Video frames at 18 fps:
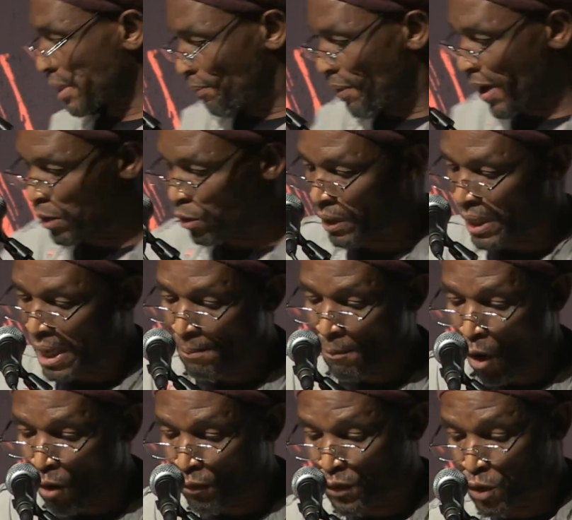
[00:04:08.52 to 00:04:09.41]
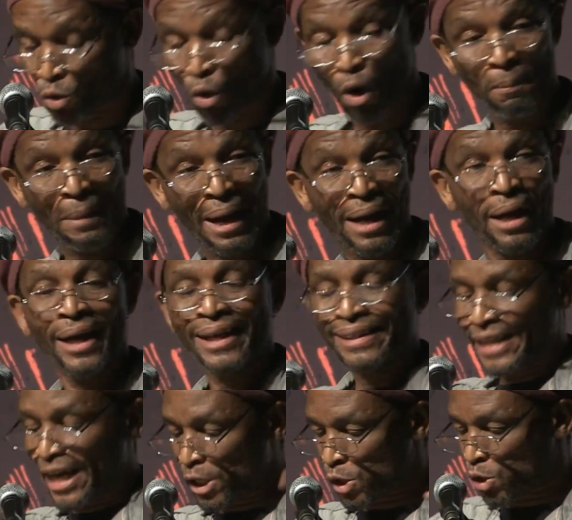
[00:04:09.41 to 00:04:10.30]
the panorama of trauma,
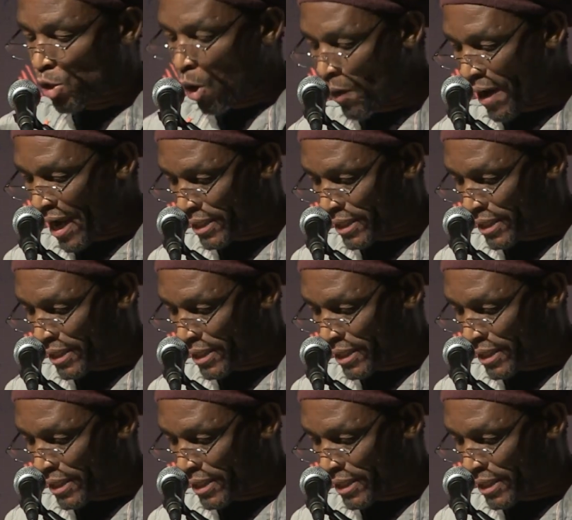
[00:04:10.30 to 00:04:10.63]
they sow